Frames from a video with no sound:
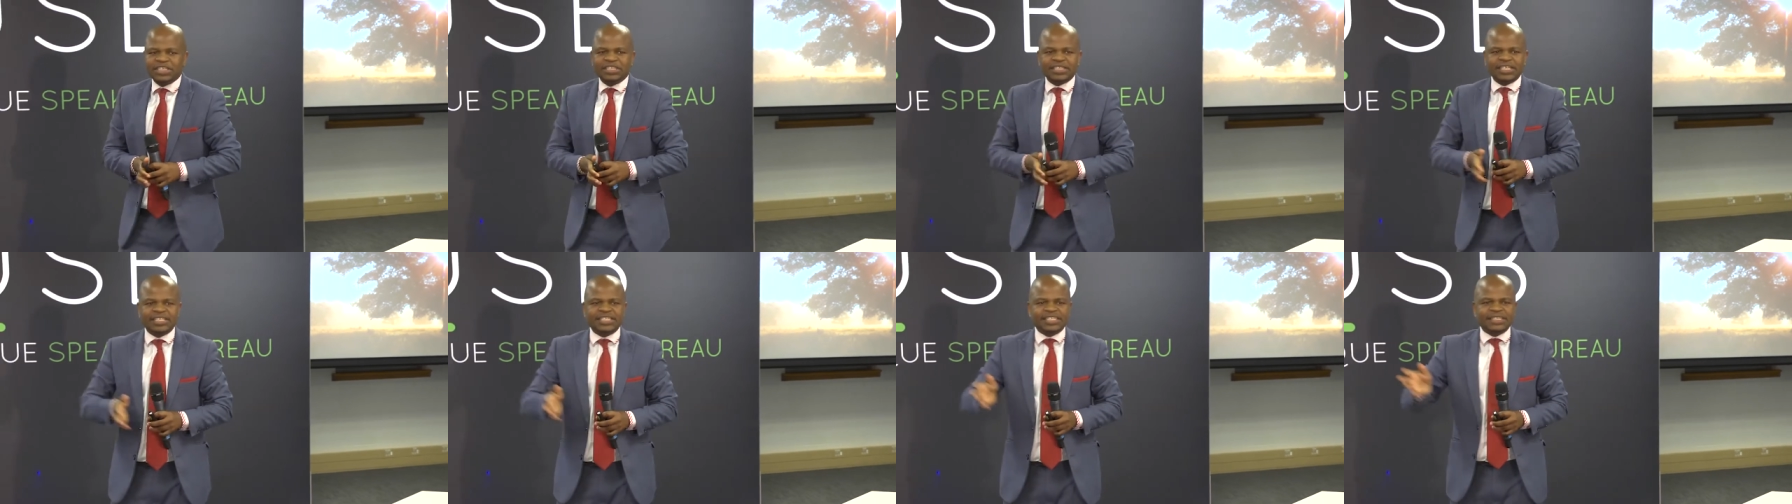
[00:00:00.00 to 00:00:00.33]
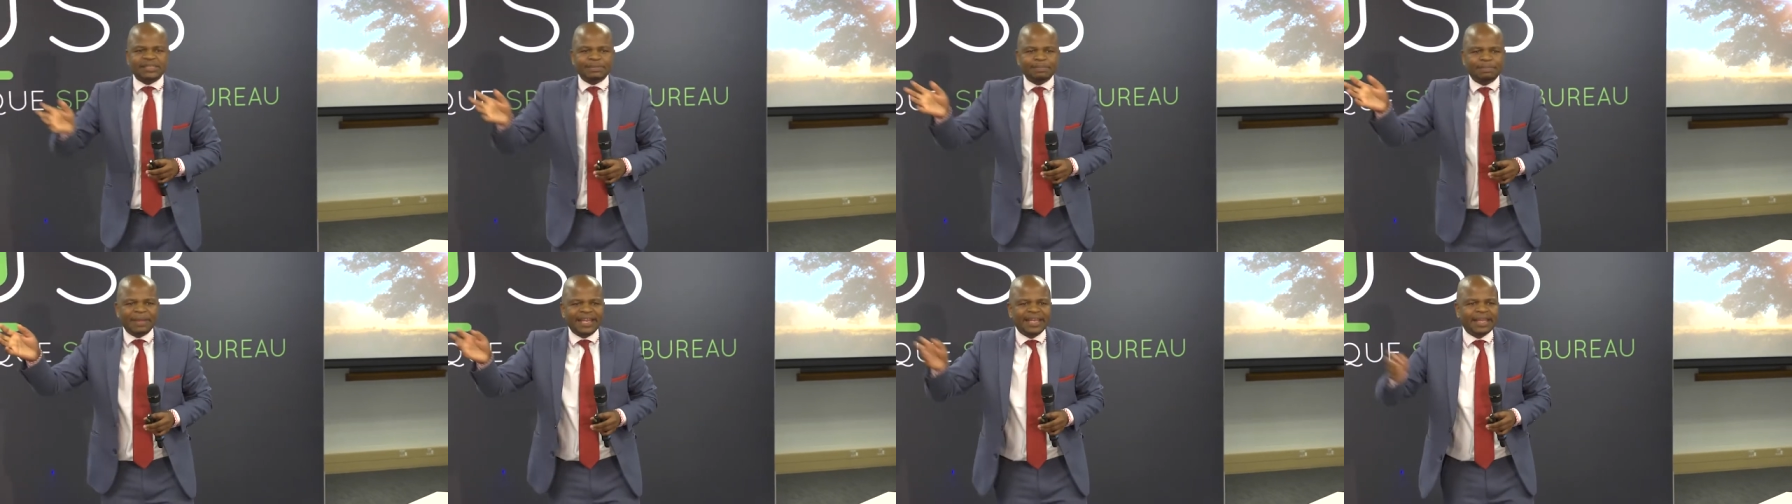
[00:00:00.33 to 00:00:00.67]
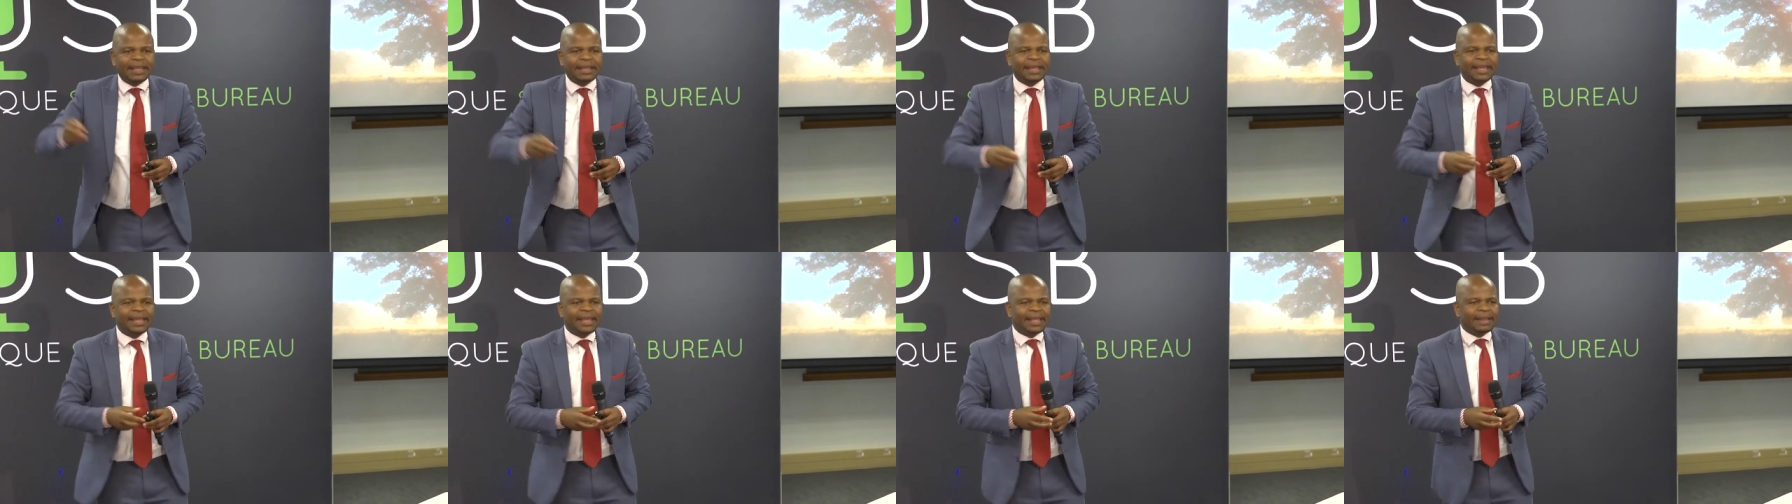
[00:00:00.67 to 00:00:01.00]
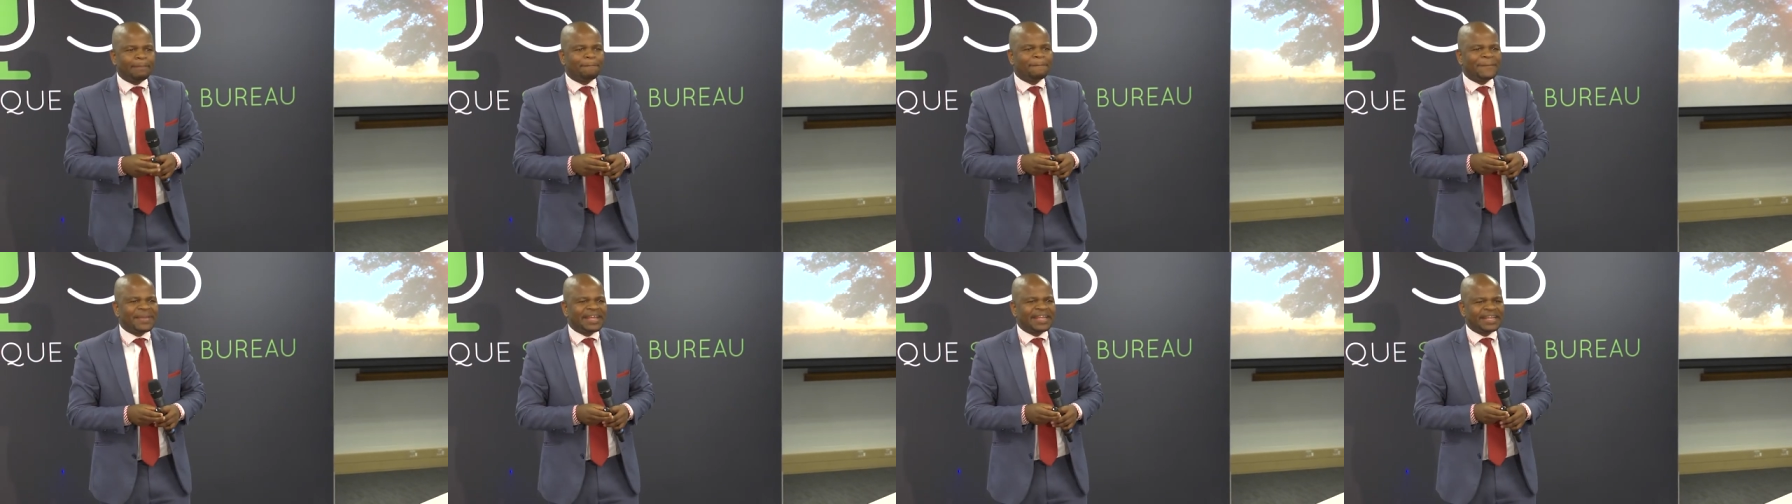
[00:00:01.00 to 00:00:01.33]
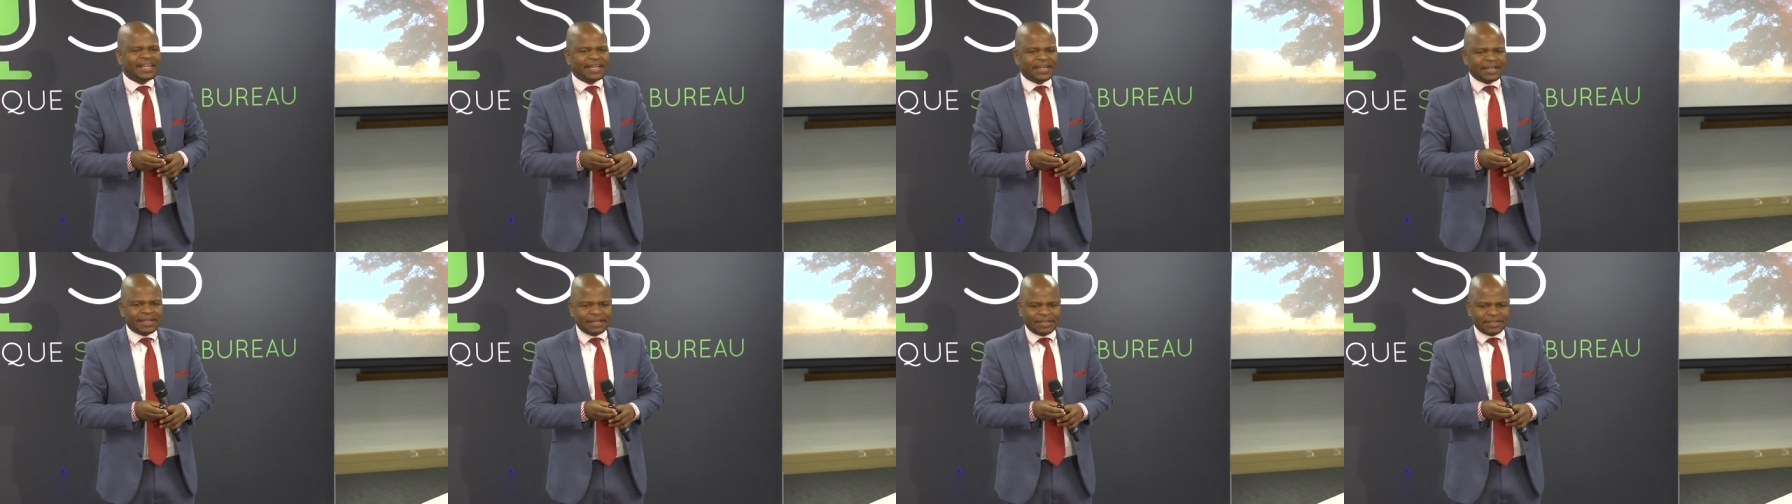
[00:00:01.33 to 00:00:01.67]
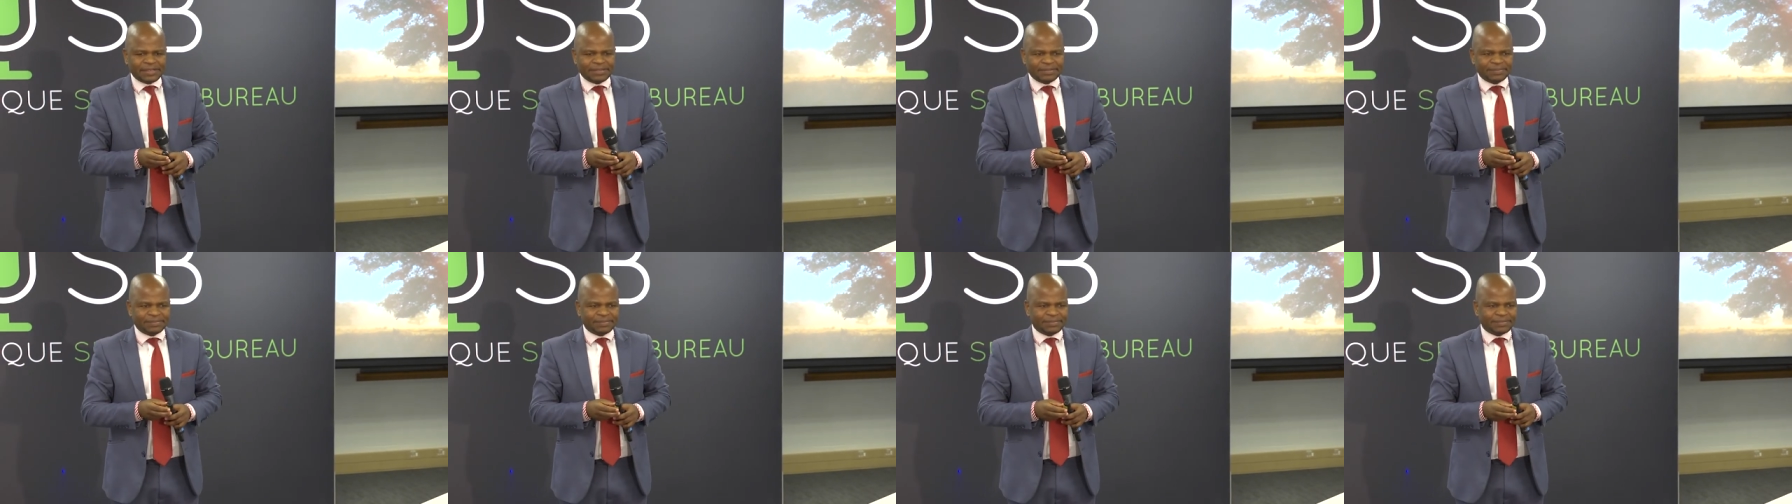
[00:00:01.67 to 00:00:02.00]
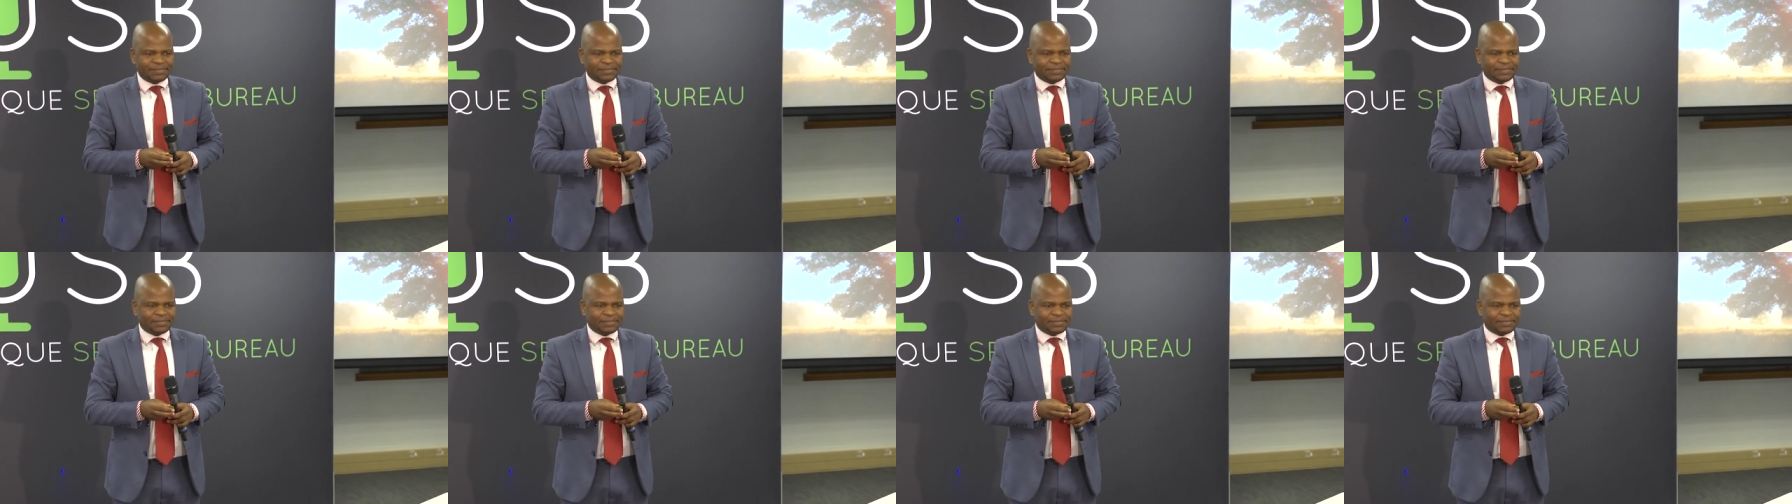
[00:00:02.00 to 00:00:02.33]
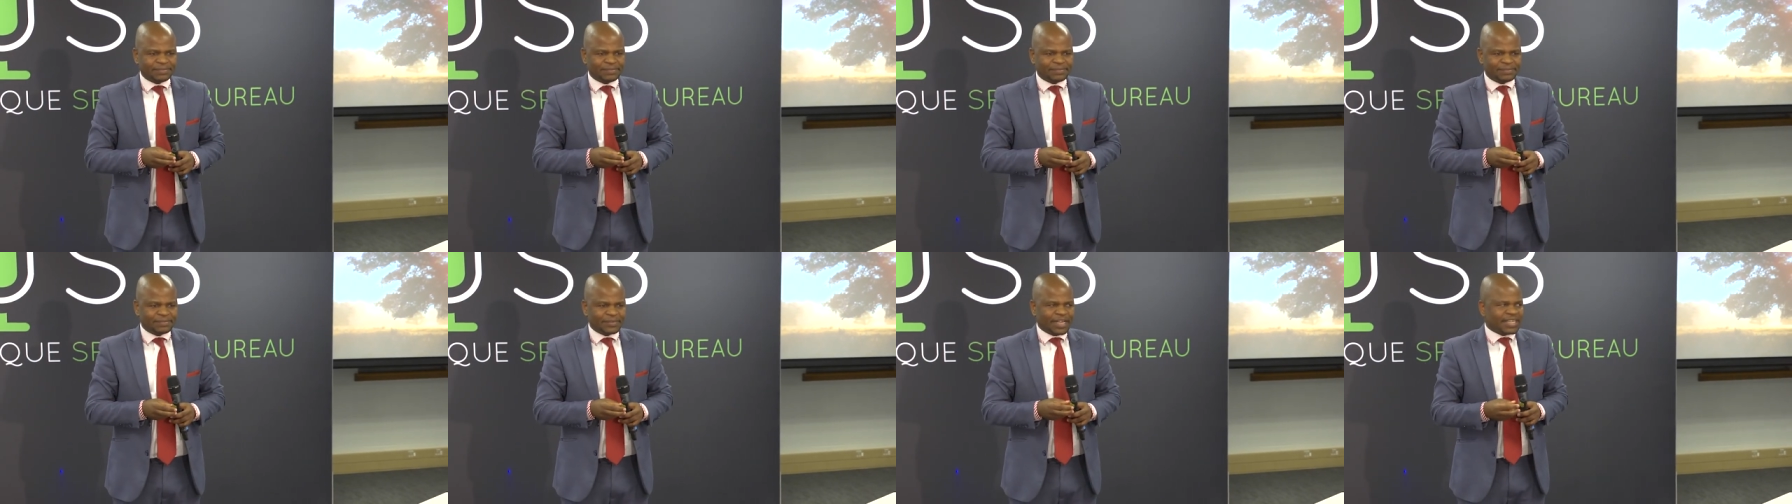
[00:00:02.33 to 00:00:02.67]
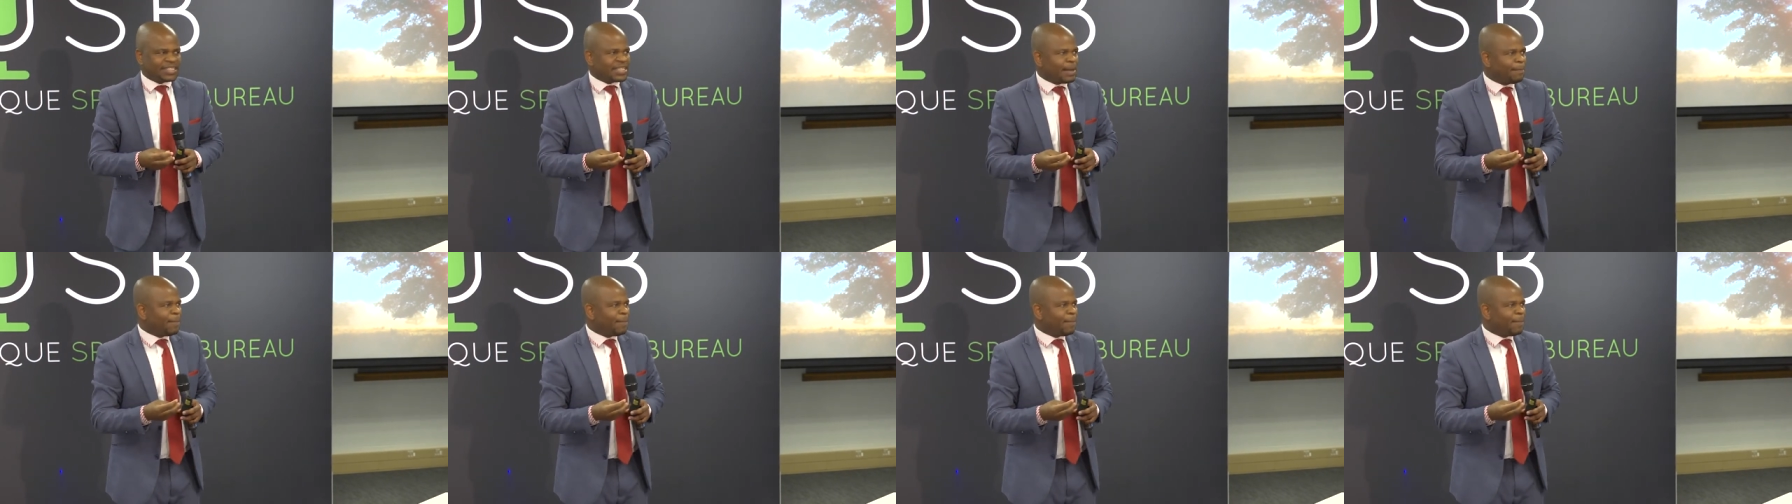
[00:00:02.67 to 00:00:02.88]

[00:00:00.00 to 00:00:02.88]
it's mainly meaning. It's